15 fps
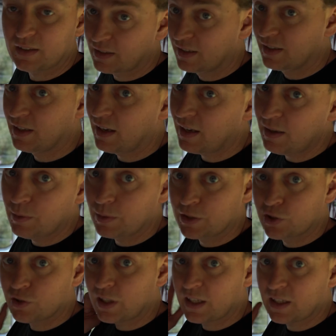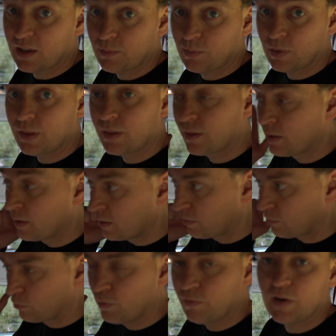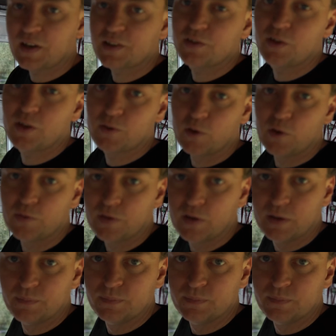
today we should end up with roof racks on the roof.